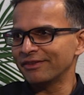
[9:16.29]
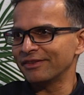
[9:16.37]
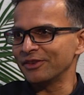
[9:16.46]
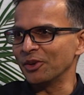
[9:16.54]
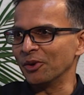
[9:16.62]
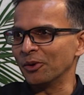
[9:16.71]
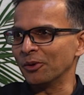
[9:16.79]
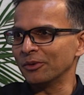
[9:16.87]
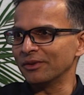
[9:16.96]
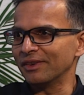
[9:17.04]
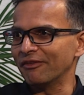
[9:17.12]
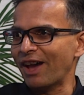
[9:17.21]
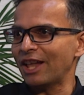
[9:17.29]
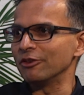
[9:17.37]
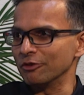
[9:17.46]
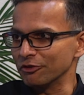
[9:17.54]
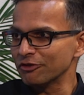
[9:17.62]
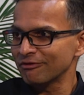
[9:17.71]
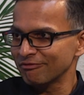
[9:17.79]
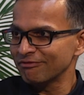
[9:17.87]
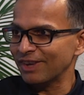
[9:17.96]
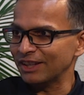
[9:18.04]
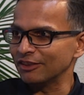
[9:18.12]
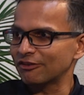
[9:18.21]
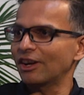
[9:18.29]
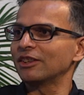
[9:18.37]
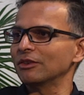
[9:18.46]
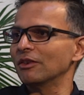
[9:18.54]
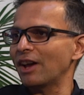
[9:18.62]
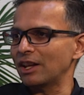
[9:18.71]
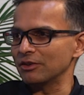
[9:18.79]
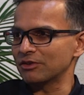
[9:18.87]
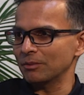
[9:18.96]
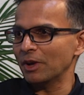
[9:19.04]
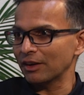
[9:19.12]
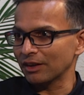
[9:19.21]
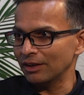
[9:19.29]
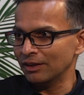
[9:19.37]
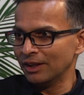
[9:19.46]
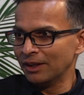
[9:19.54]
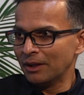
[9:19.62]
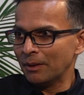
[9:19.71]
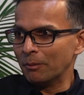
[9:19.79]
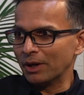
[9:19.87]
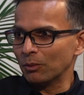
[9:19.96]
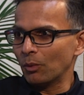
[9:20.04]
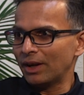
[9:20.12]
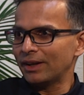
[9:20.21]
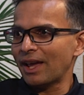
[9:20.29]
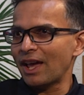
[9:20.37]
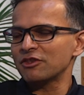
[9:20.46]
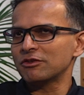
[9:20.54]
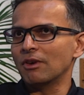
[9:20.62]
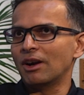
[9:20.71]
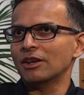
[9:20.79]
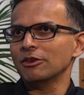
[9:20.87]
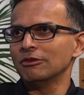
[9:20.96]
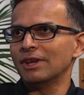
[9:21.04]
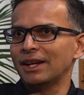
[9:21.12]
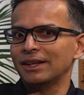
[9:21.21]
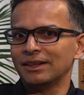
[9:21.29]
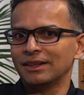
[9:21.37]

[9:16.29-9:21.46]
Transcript: the values and the threat to the values to America. But one has to argue that,